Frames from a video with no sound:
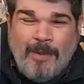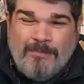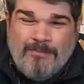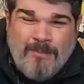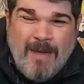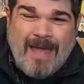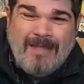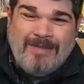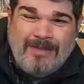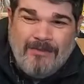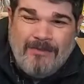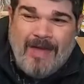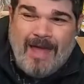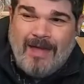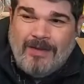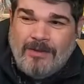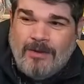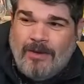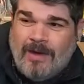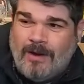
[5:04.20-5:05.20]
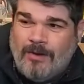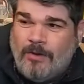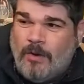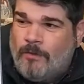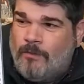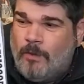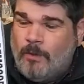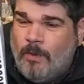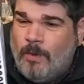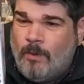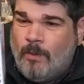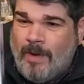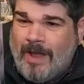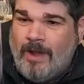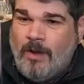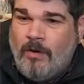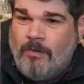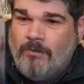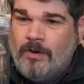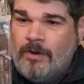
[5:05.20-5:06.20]
met the value. I don't know if we went way
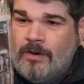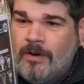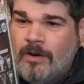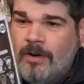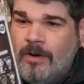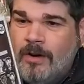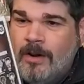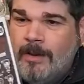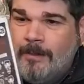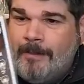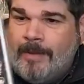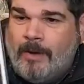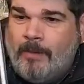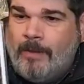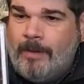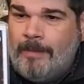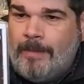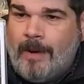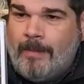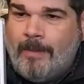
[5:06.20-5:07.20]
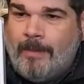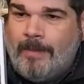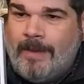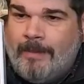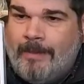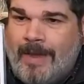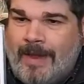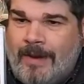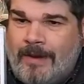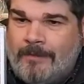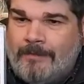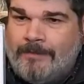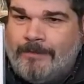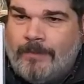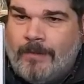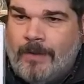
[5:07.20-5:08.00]
over, but we probably met it.